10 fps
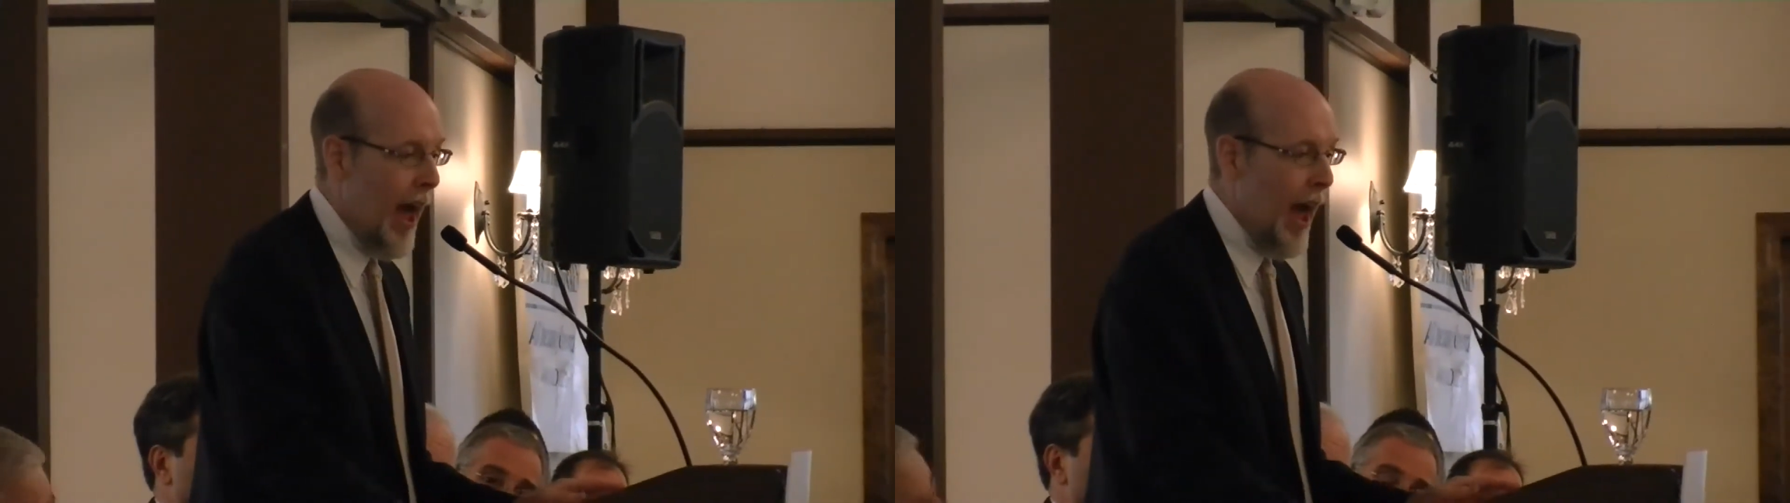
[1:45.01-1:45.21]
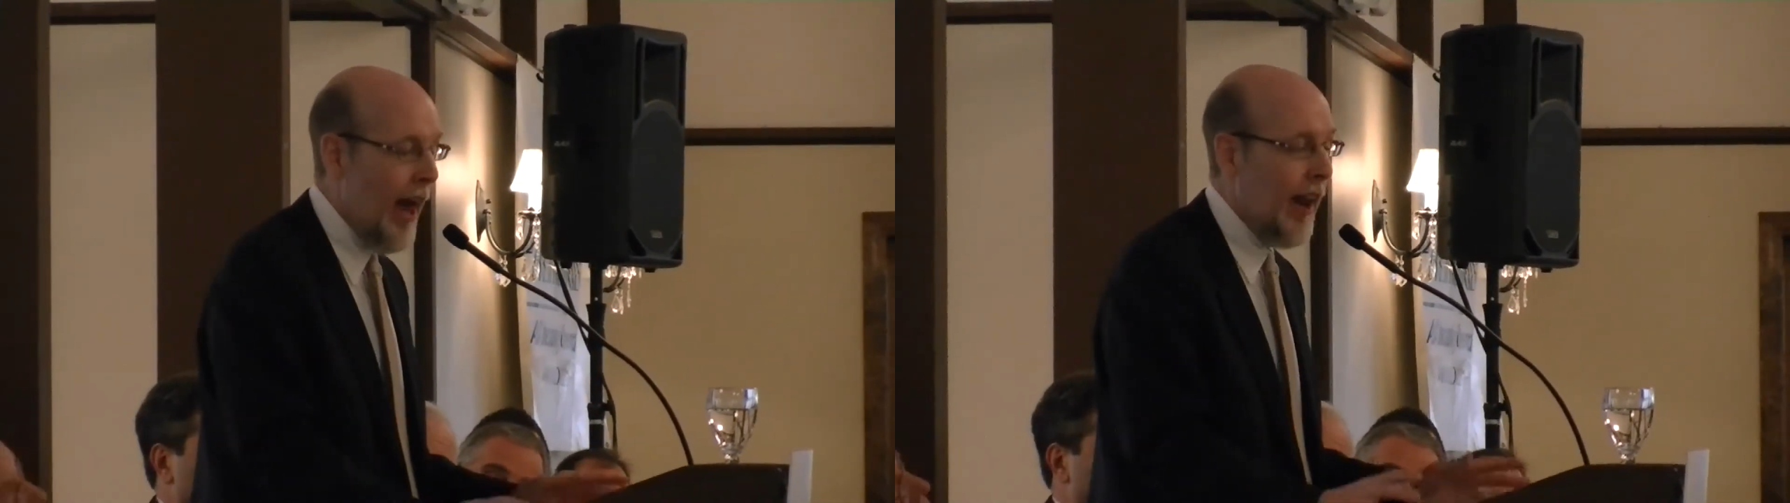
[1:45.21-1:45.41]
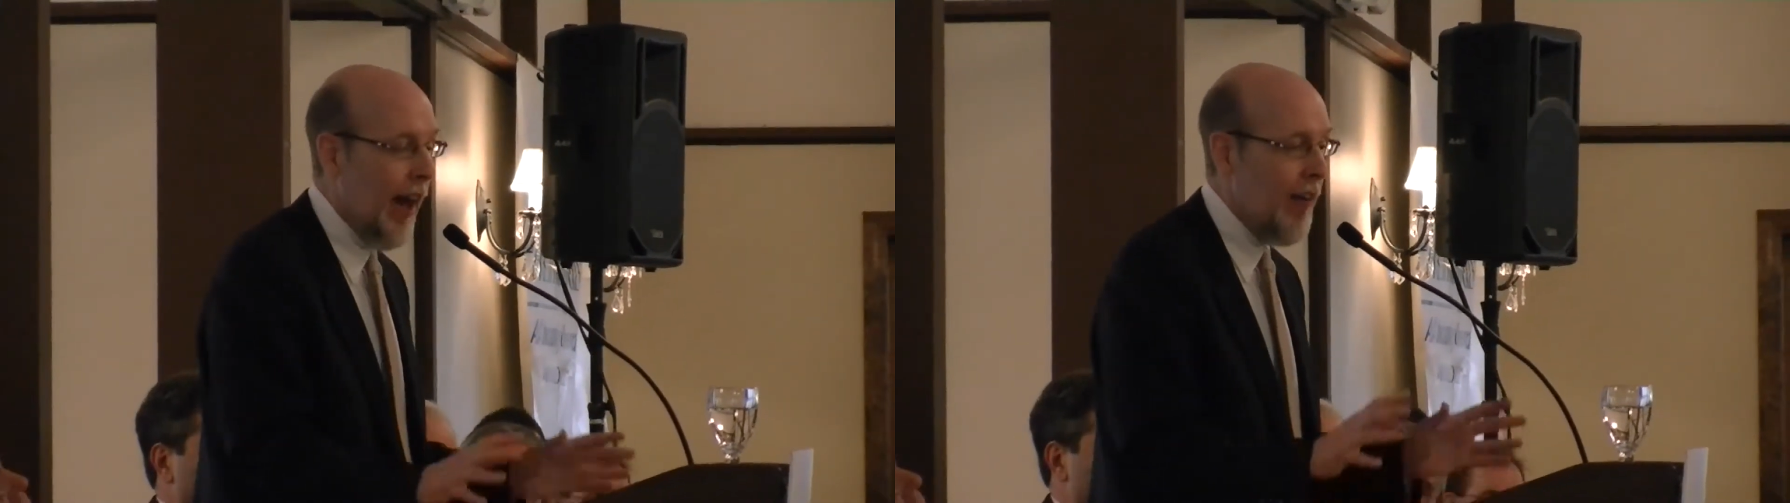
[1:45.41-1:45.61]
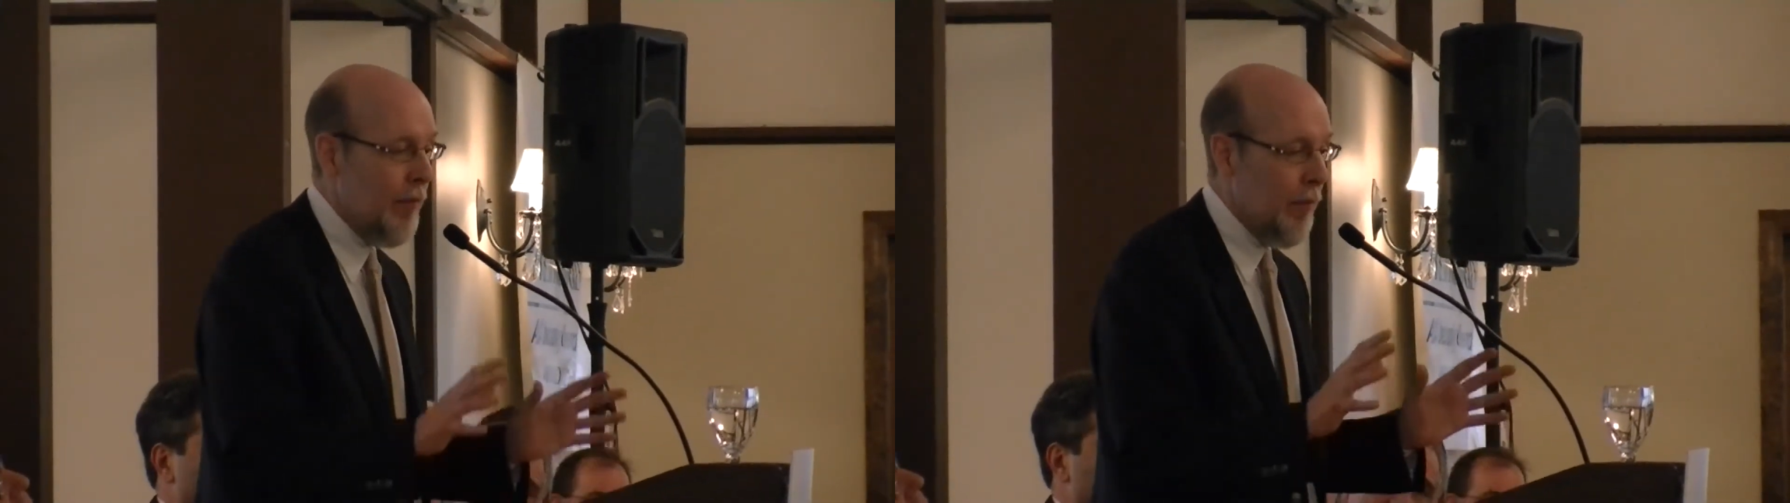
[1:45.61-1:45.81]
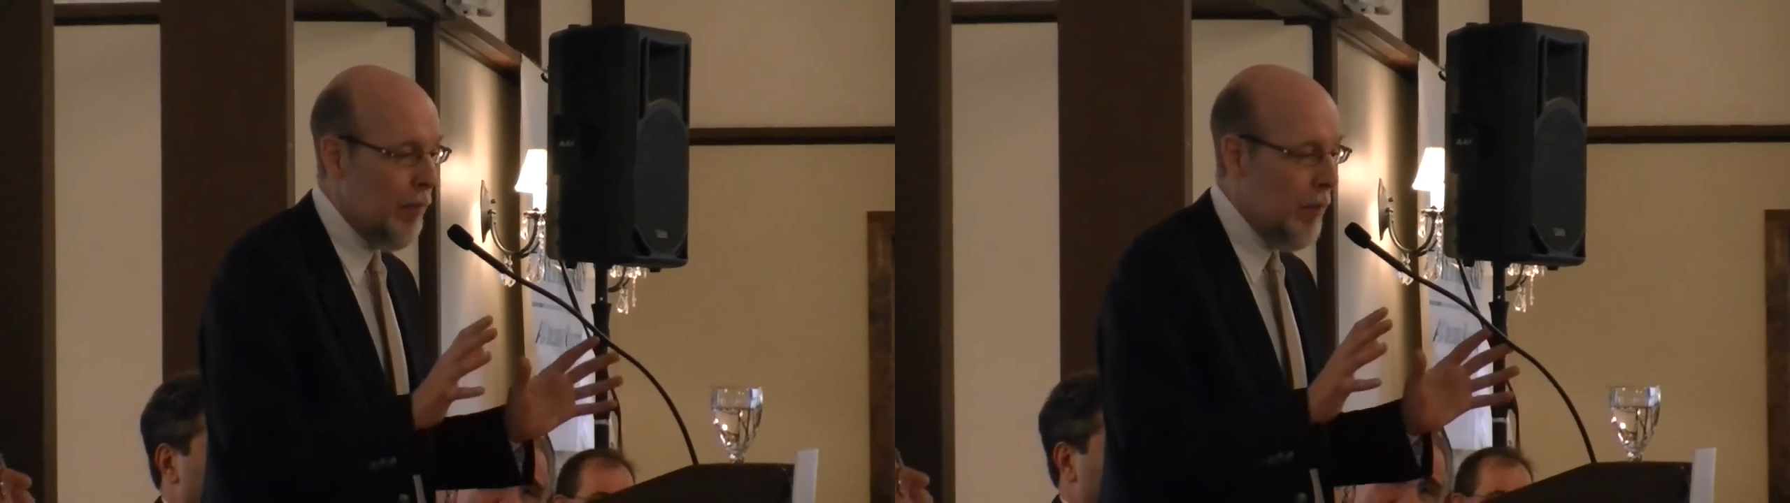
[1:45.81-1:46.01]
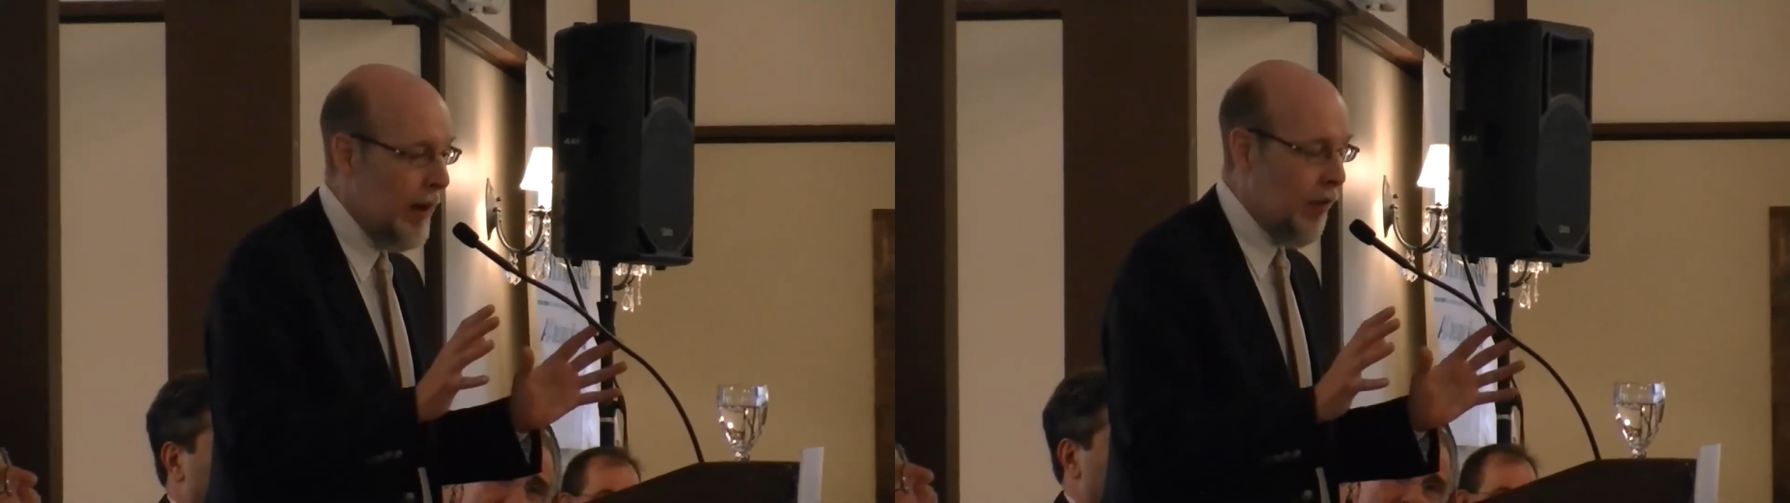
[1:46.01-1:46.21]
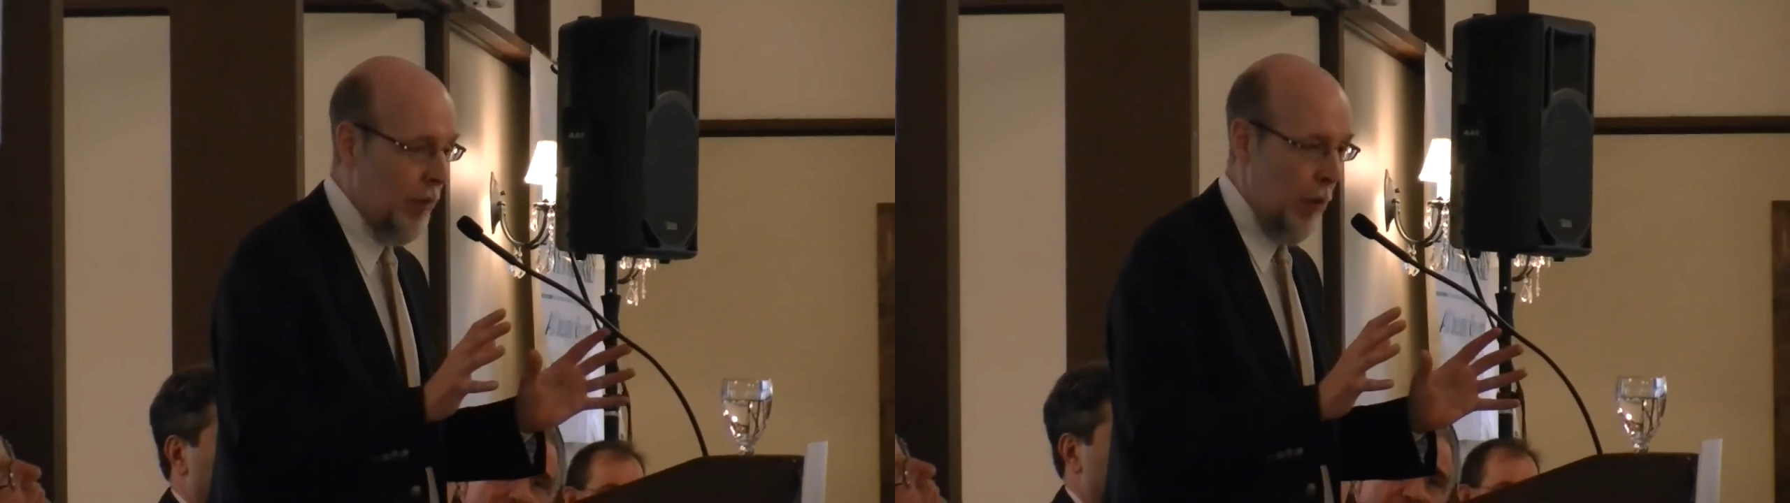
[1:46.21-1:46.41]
And I've reached